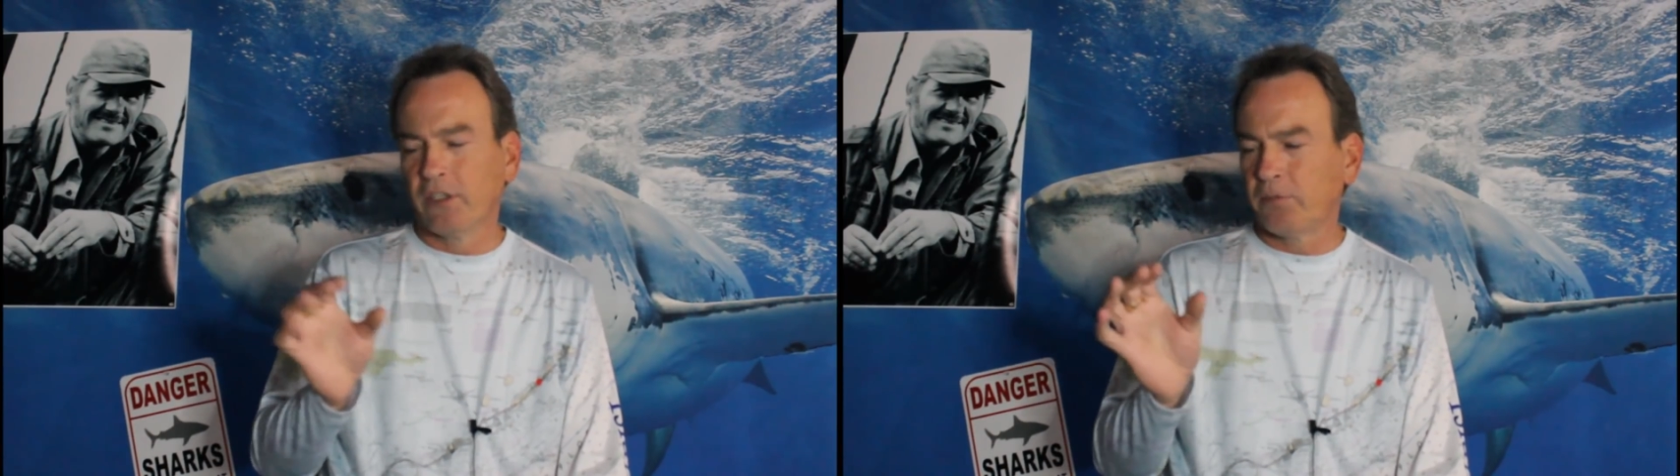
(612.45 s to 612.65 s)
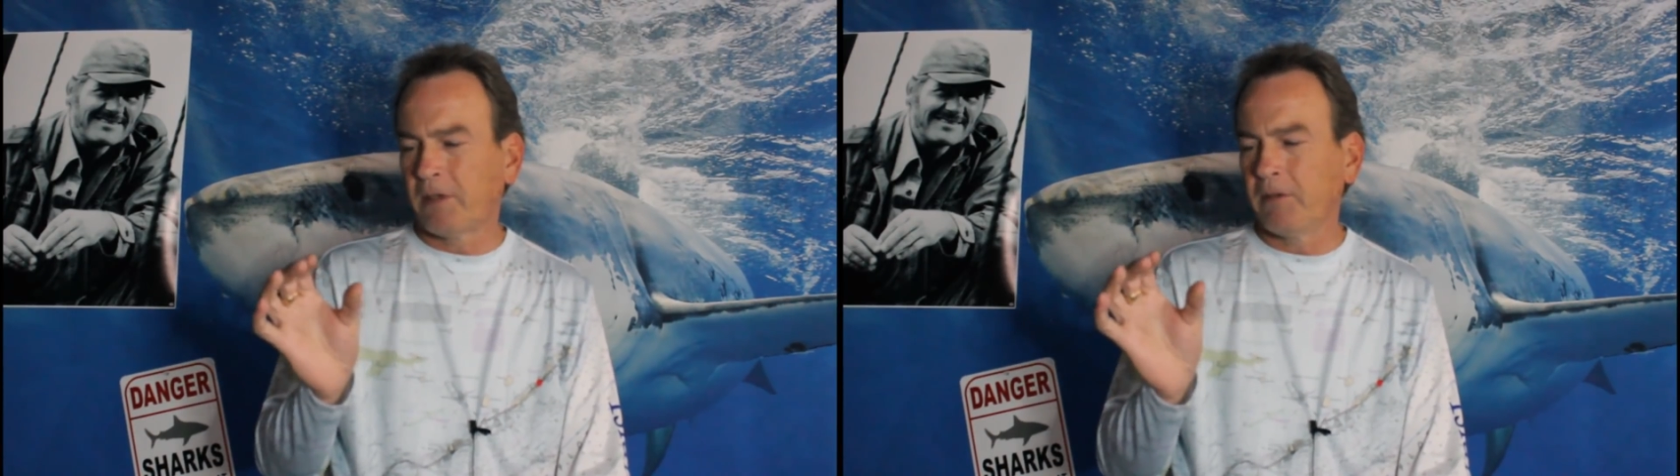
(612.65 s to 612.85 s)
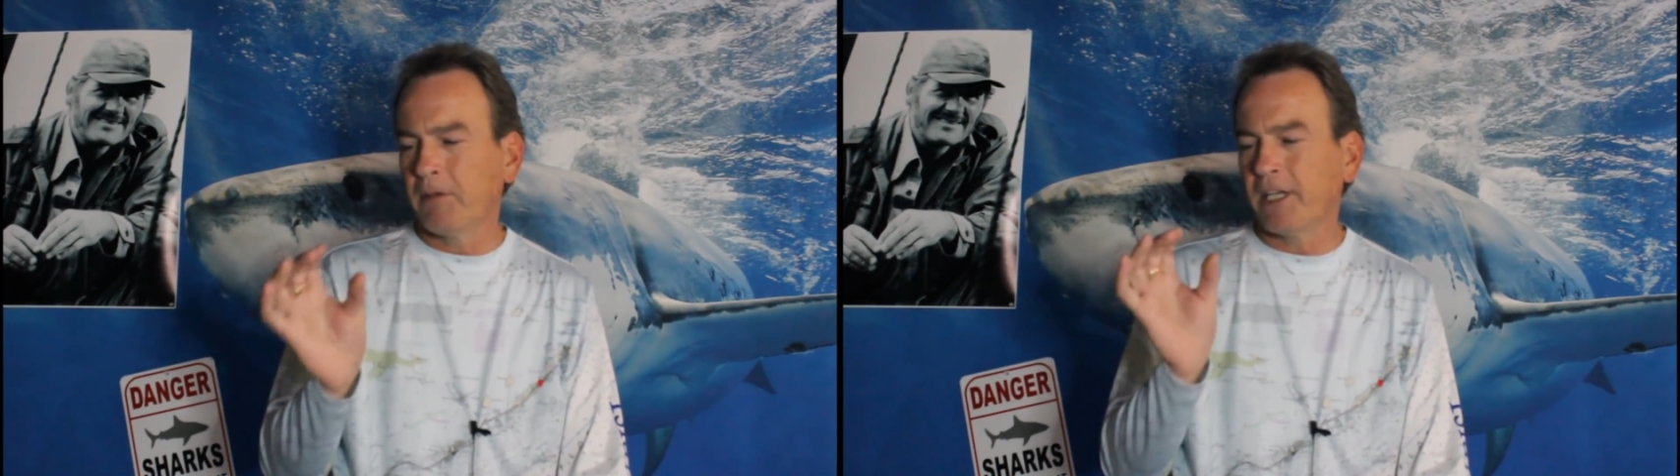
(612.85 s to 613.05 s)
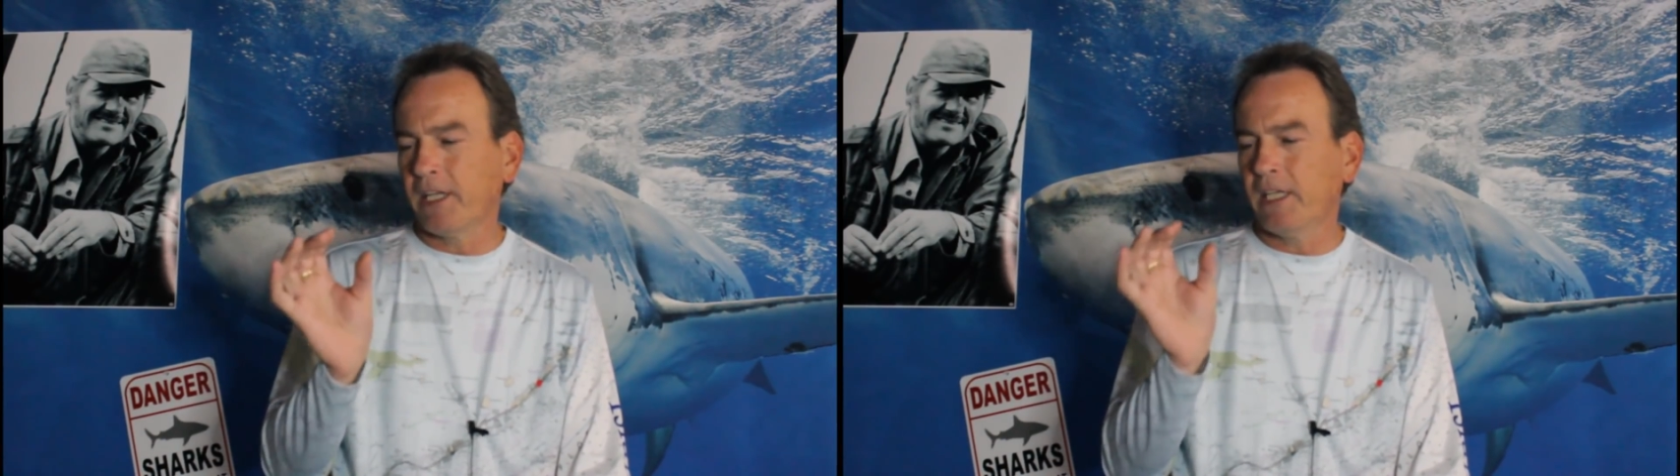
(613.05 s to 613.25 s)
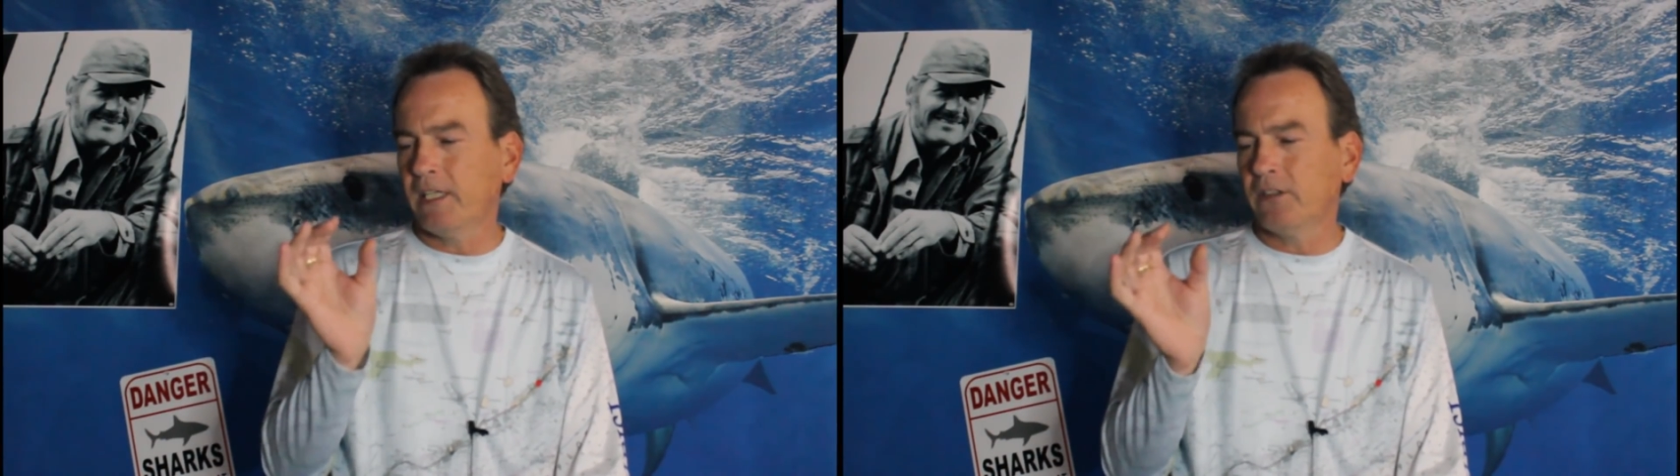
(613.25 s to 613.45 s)
It's probably
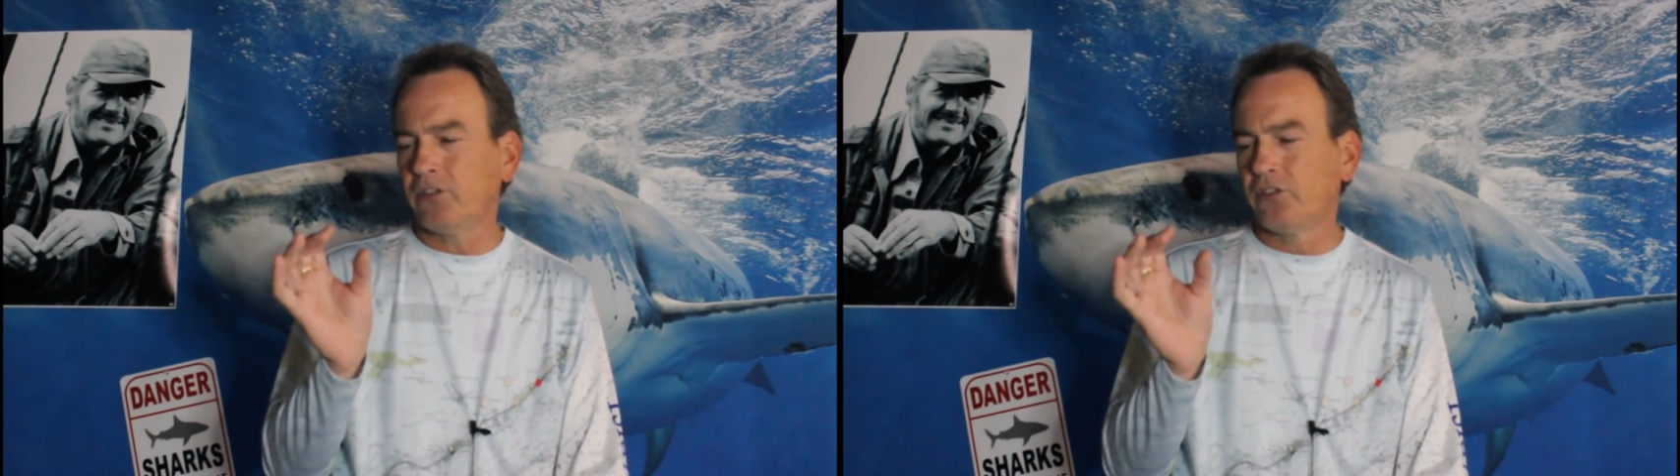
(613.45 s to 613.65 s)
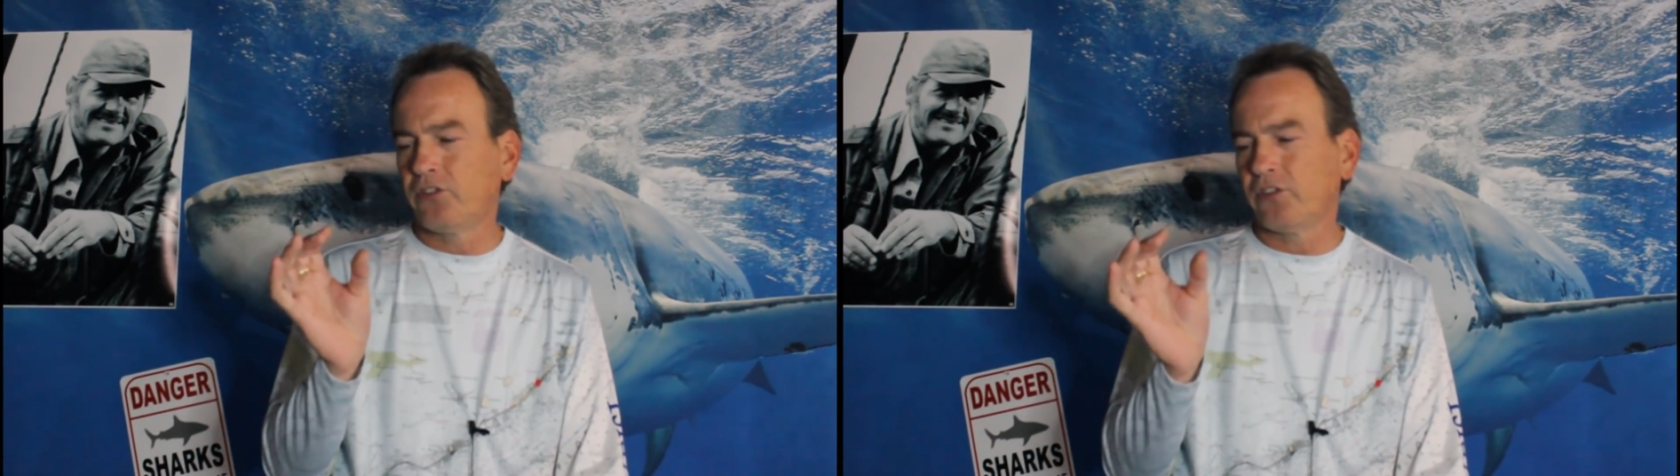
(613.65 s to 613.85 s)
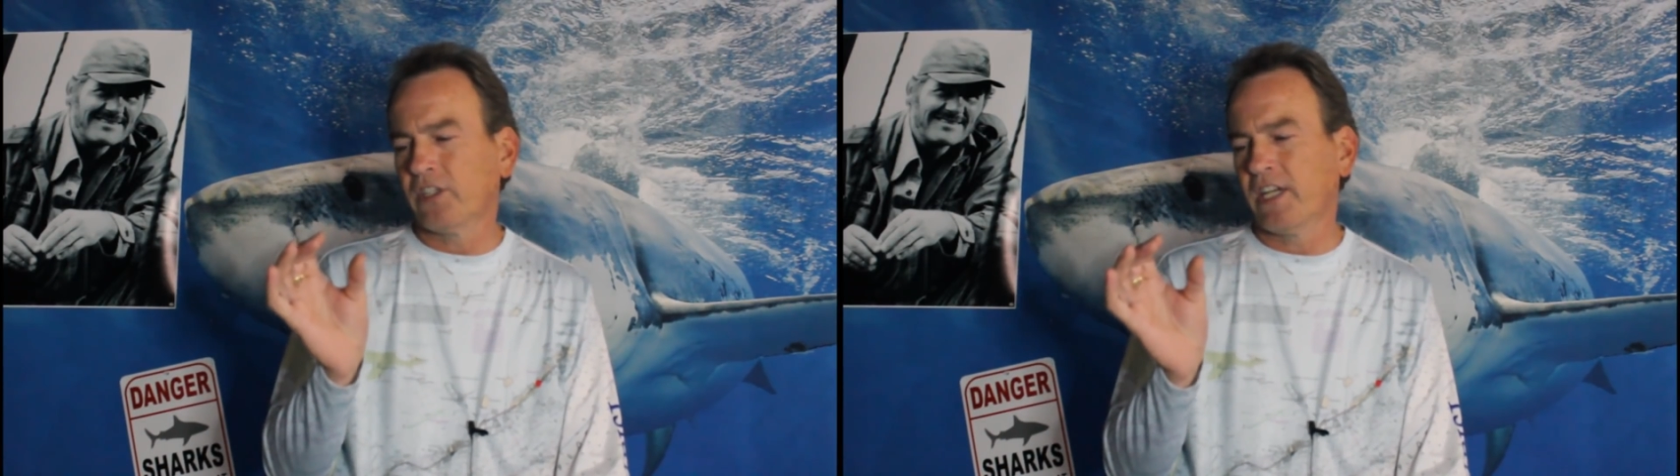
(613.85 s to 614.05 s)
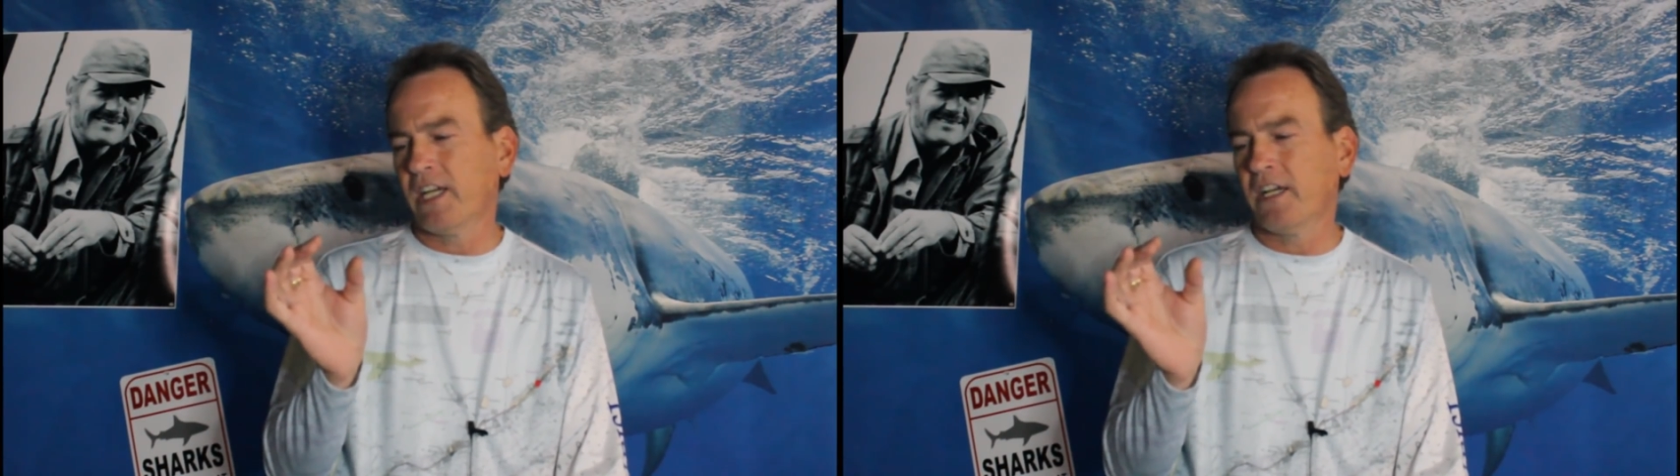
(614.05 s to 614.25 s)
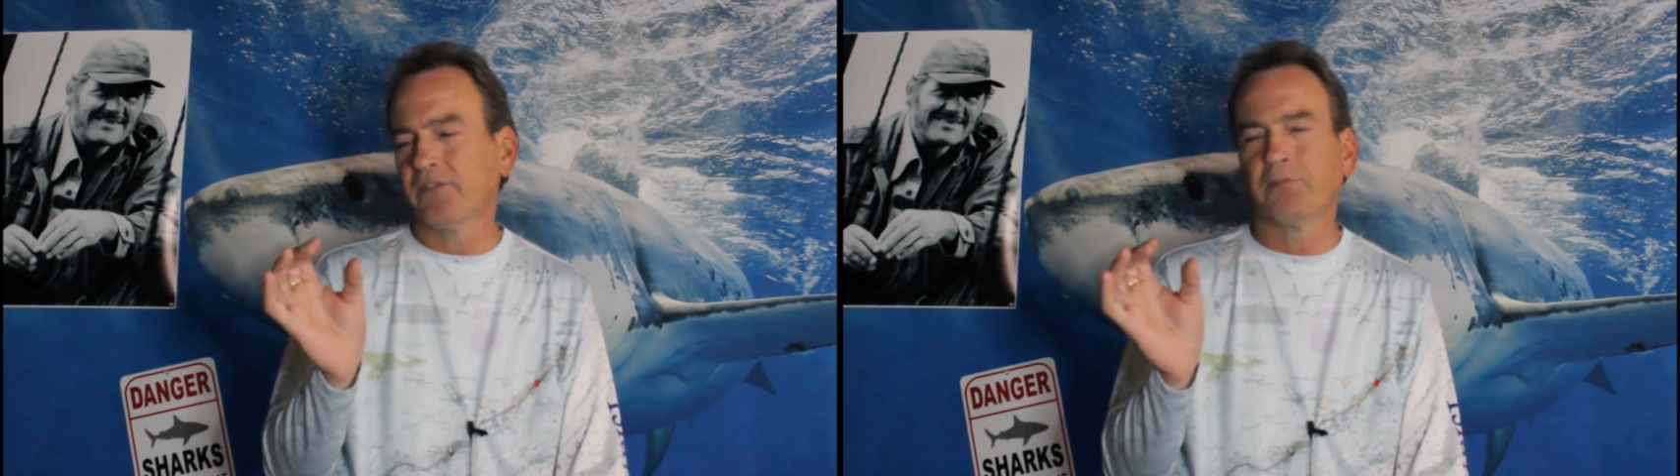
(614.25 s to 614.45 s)
about 1.5
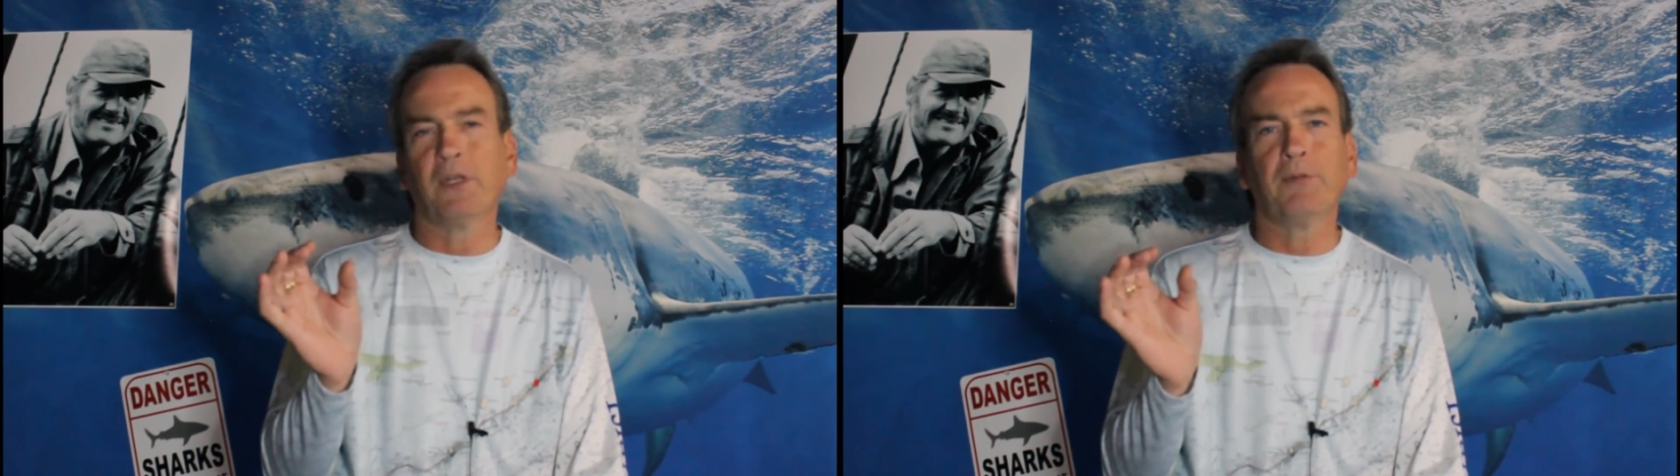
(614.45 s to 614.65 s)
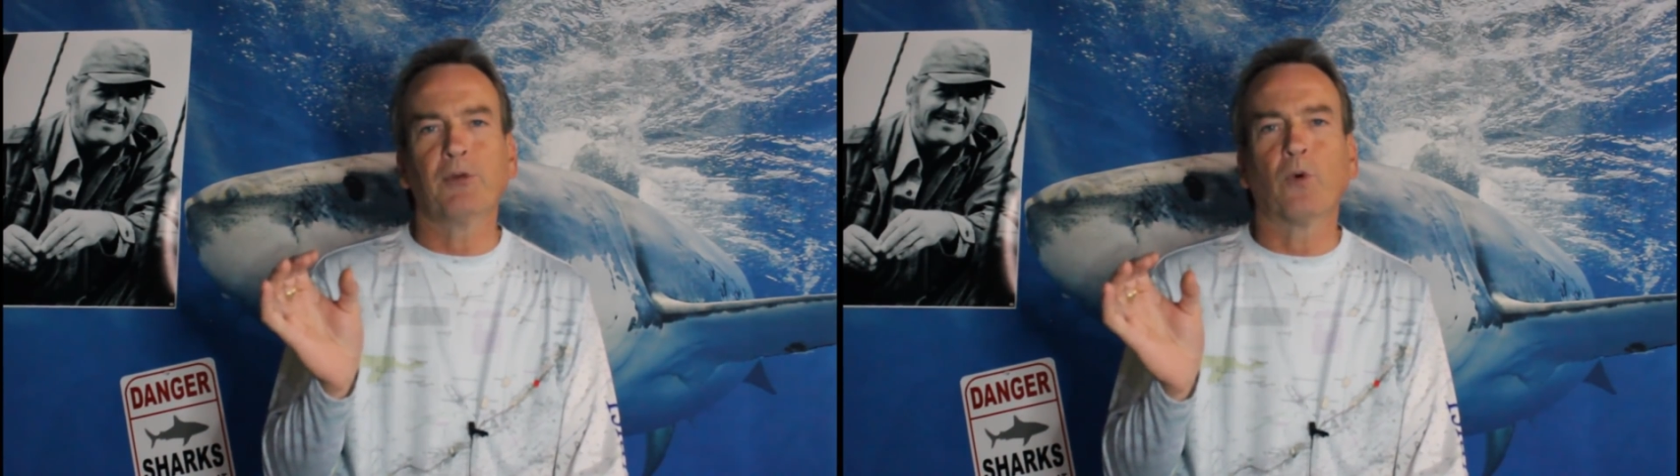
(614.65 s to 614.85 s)
inches maybe